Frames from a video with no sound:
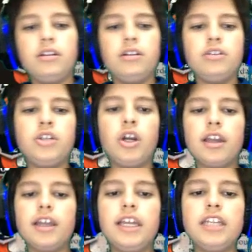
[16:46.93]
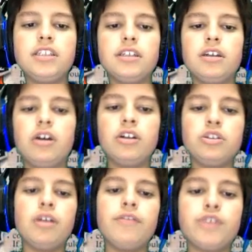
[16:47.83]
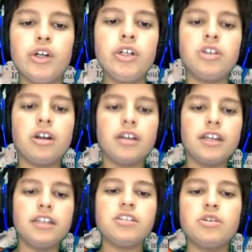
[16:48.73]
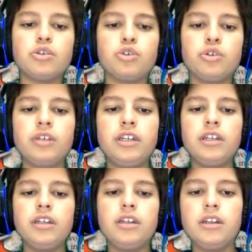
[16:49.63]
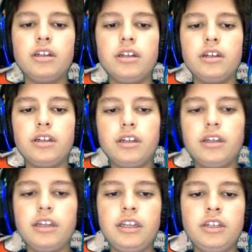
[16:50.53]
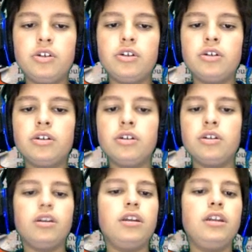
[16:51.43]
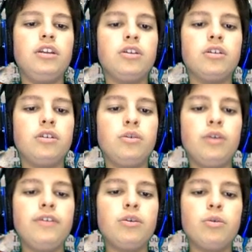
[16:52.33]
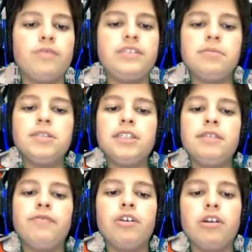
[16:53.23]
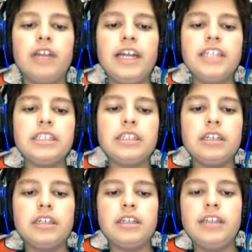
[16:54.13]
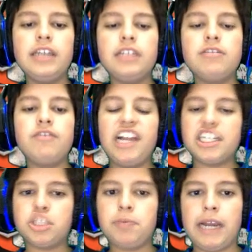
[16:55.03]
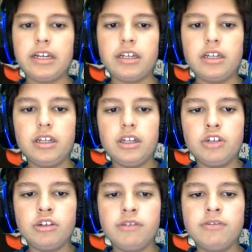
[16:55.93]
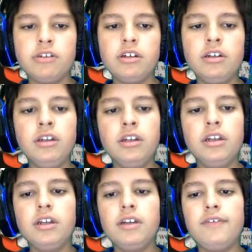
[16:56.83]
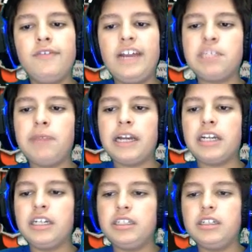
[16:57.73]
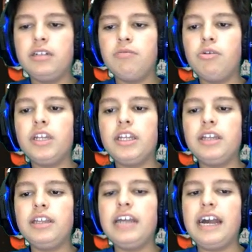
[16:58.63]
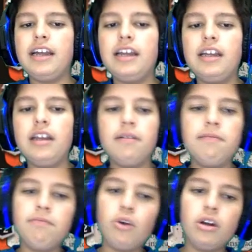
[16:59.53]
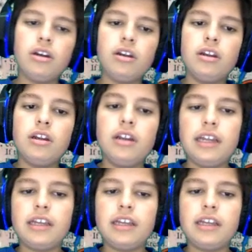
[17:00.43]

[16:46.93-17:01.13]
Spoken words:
target until end of turn, target instant or sorcery in your graveyard with CMC 3 or less gains flashback. Until end of turn, flashback is, well, yeah, more like